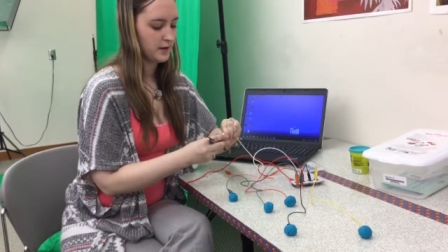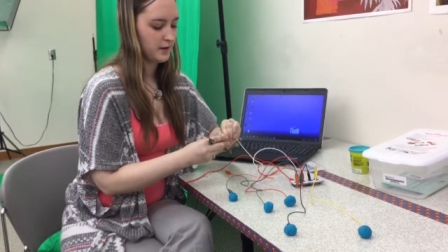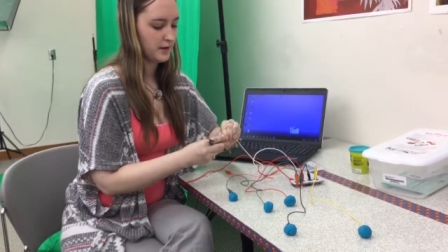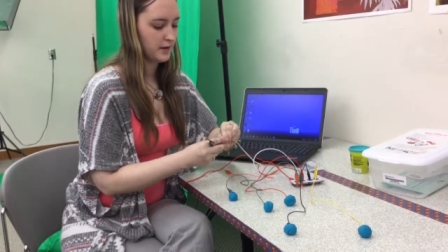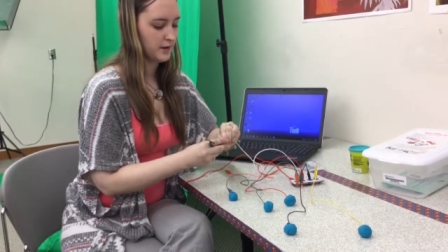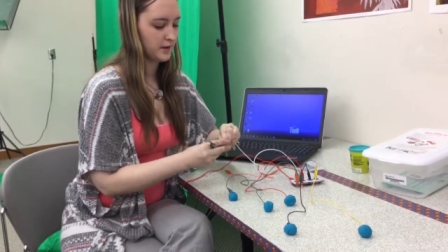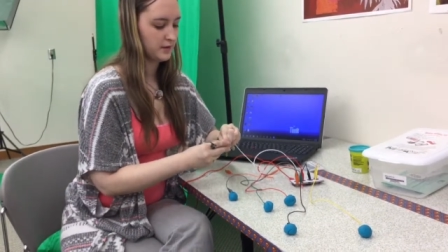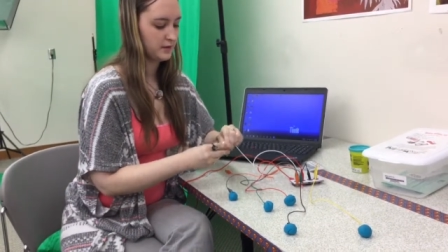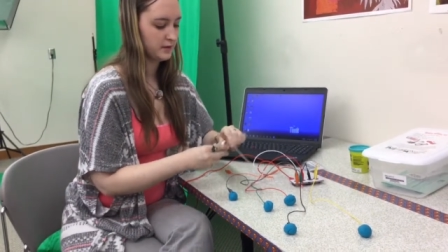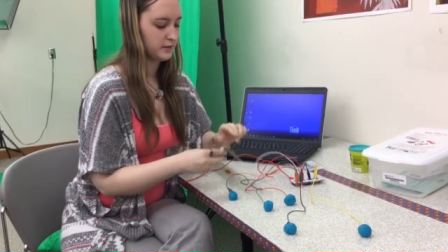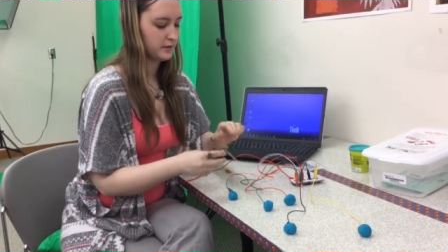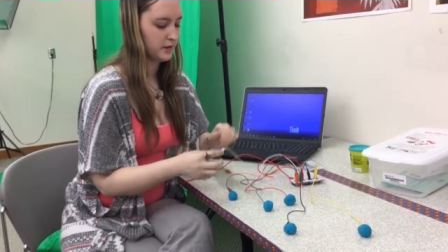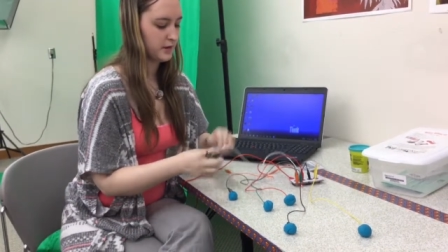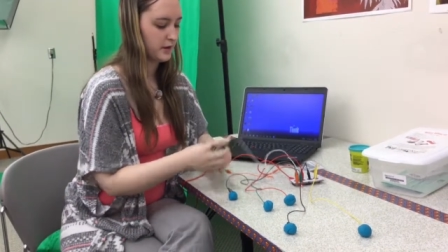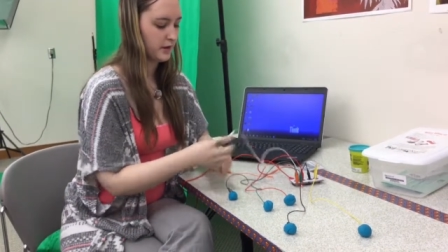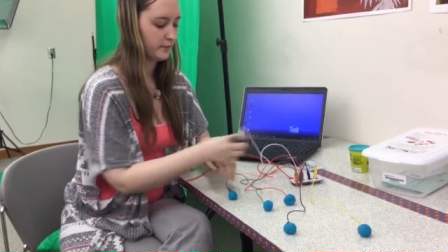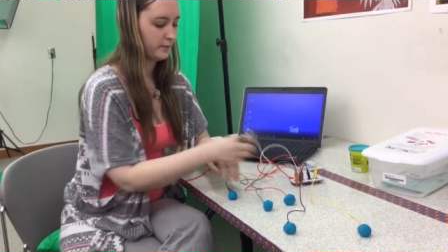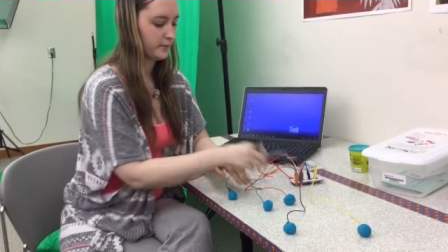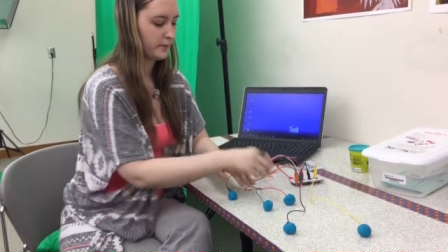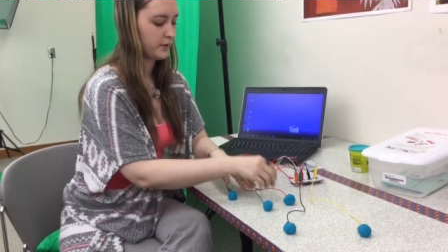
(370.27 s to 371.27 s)
And
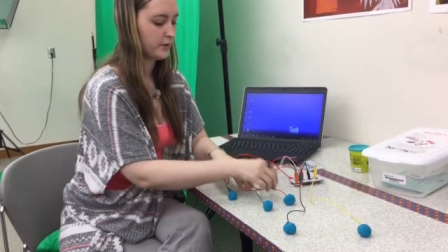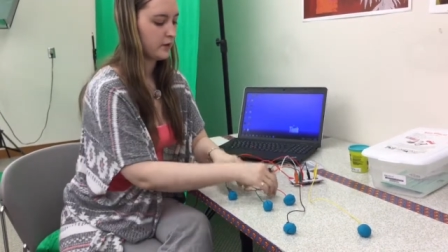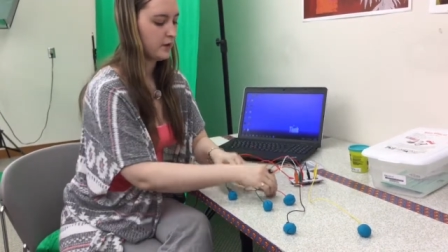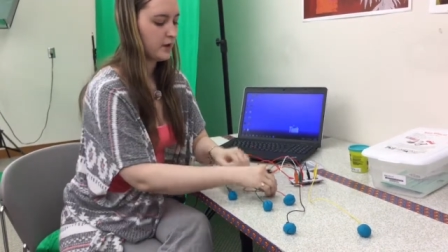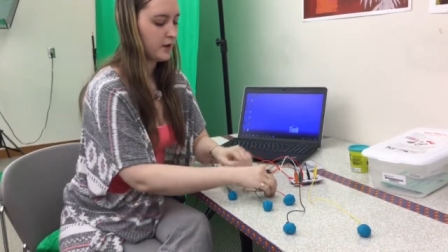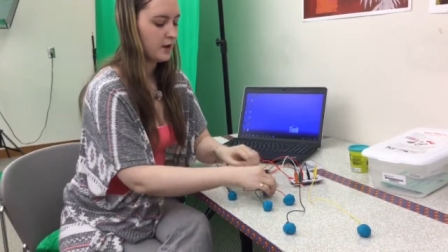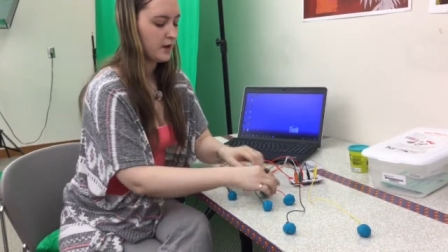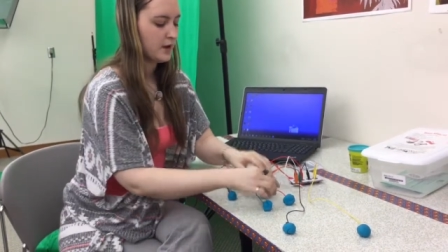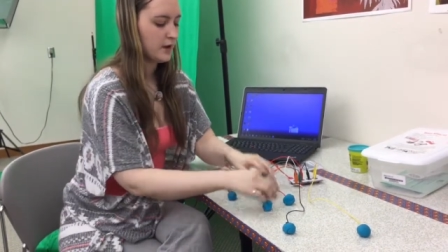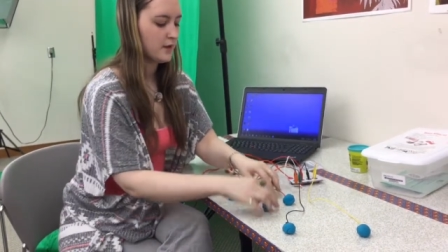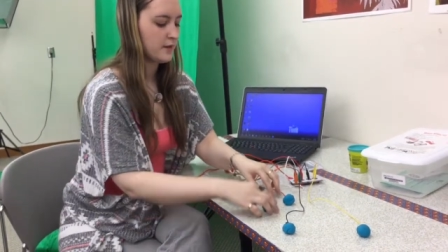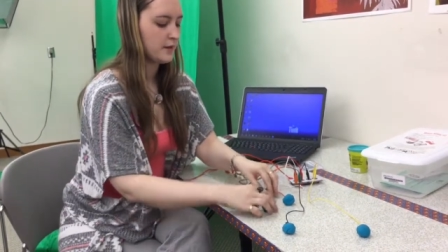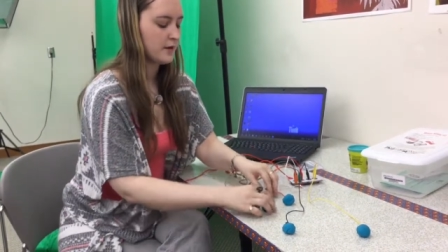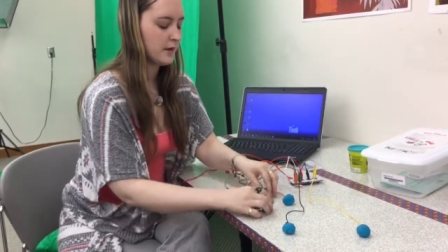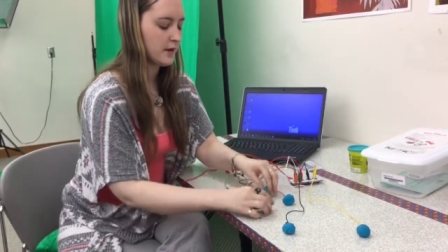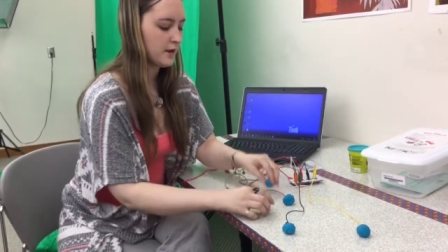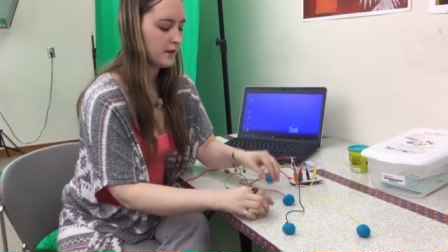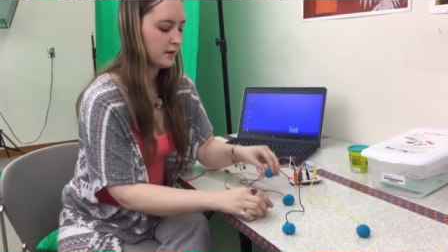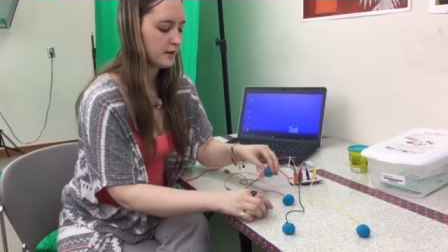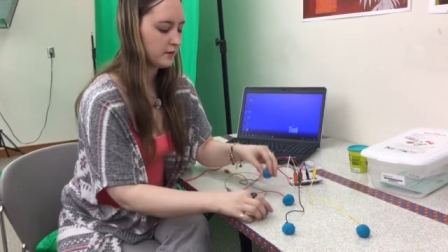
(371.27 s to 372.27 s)
up. And then
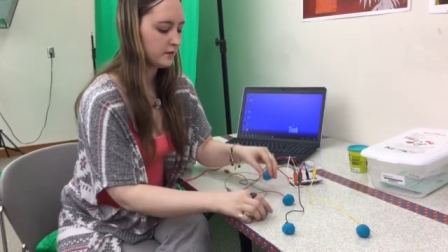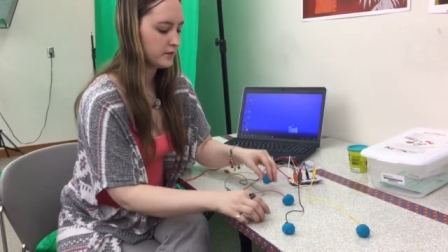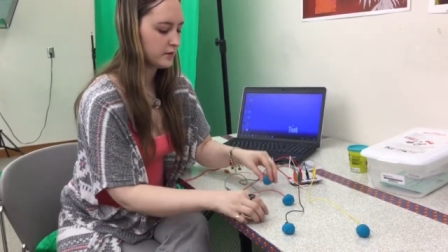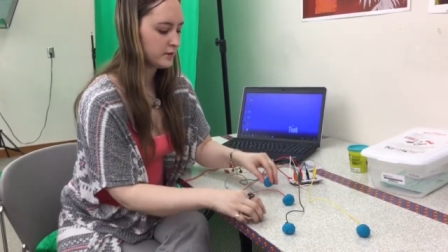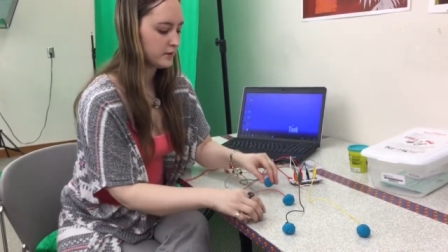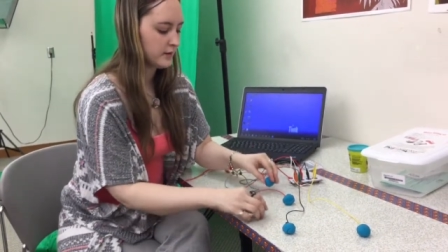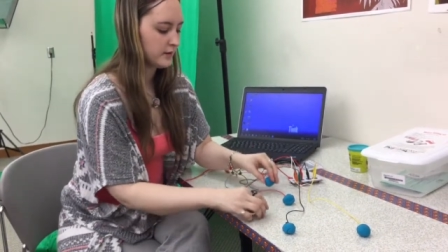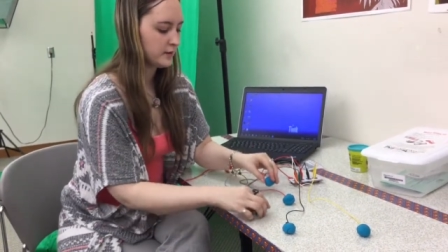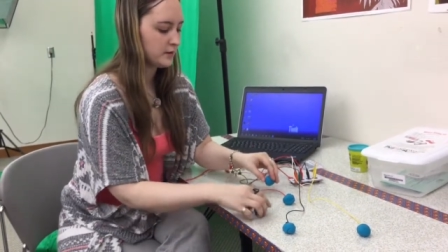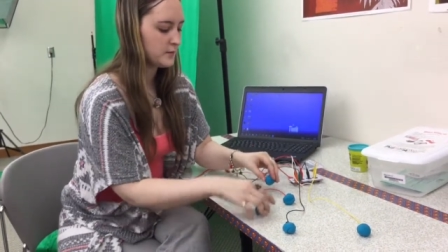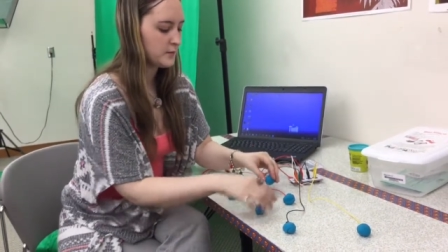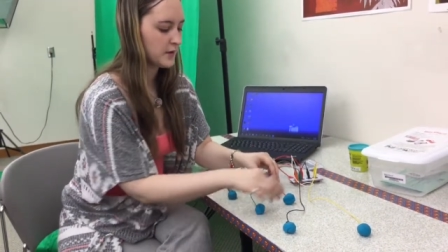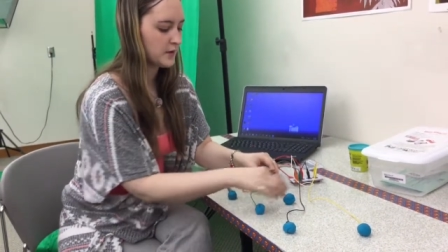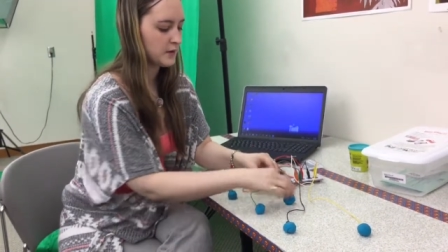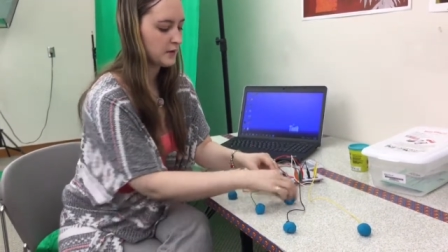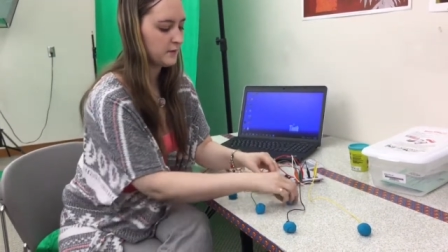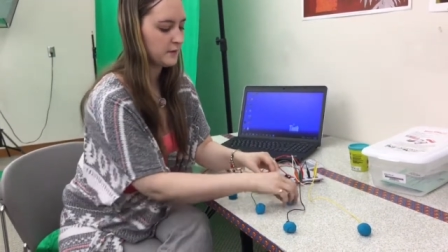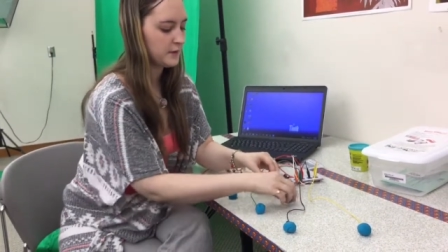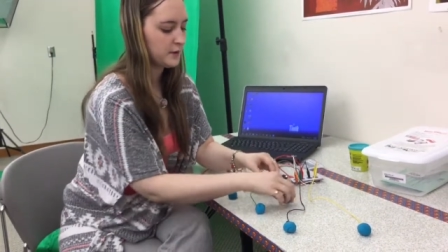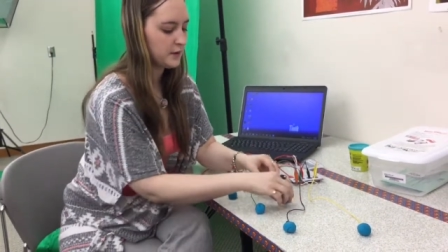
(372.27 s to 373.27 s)
I always
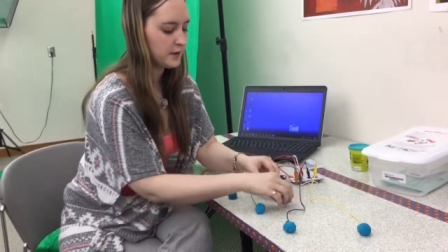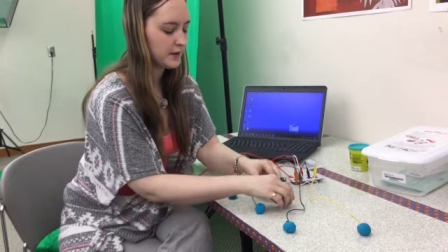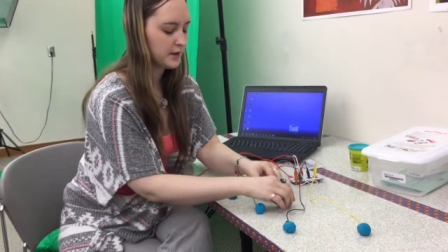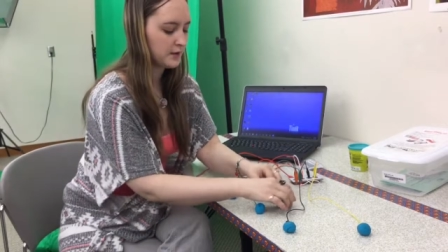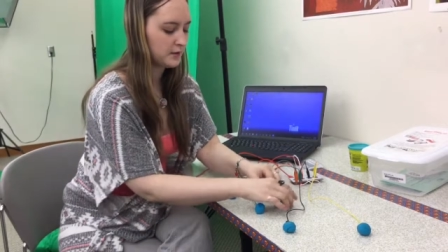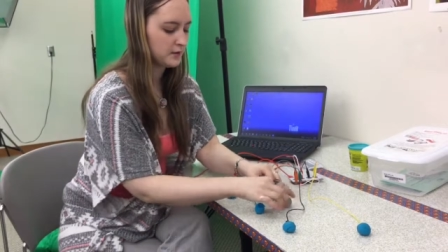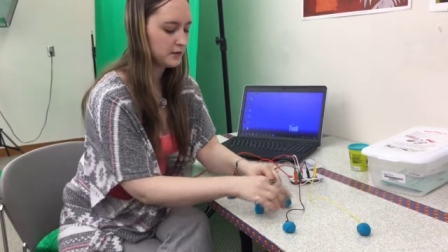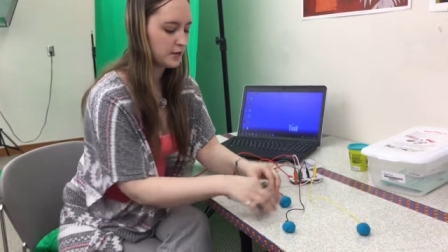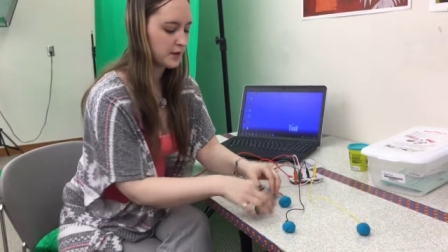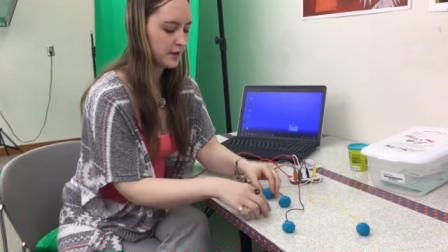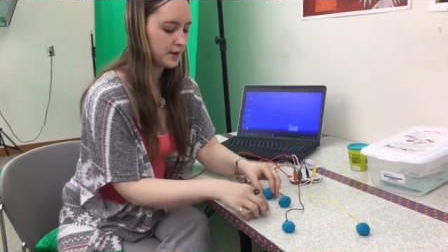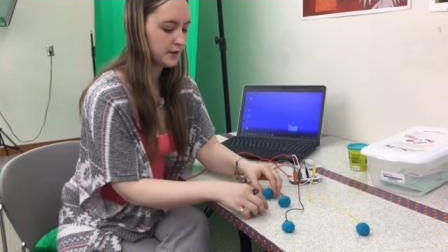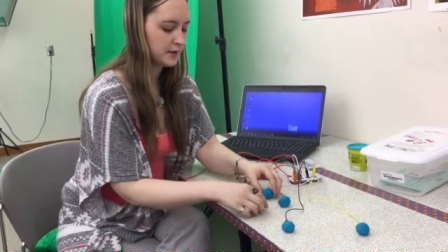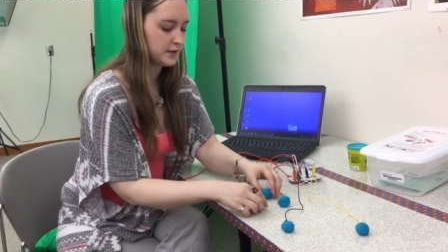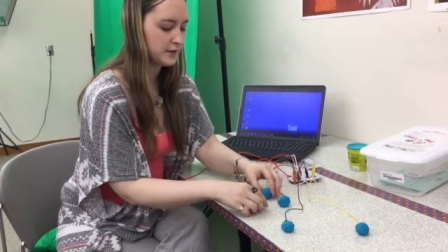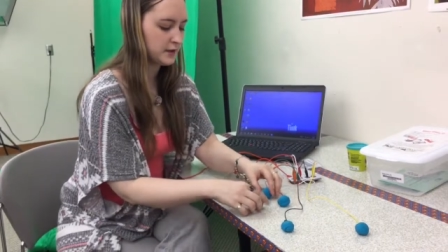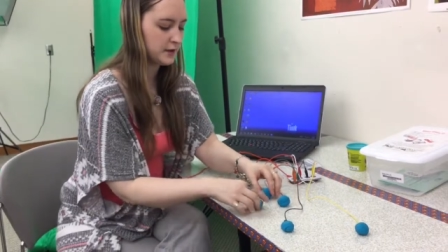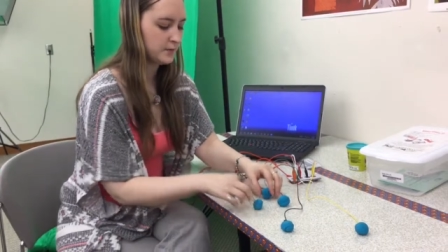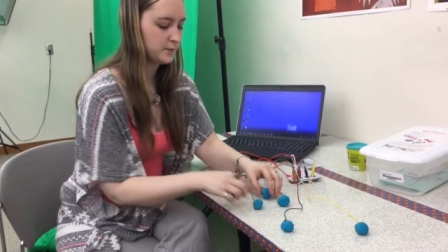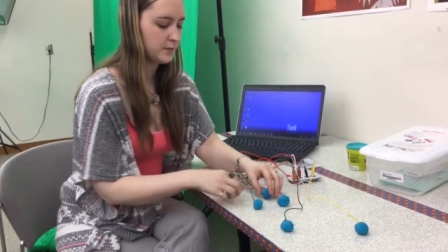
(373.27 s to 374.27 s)
recommend, if you can, trying to
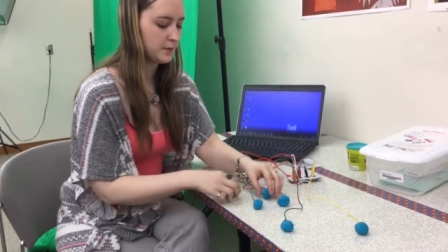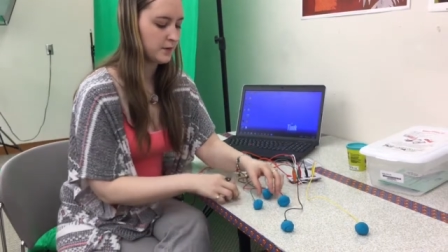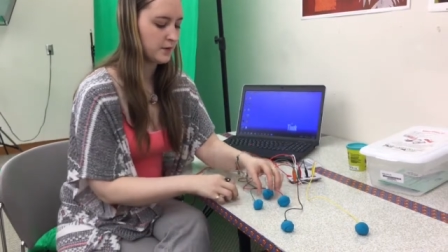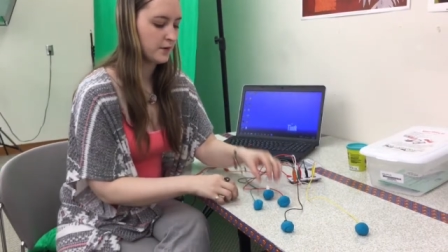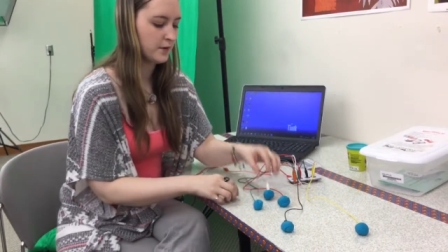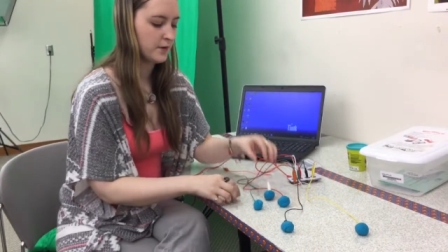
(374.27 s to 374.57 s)
keep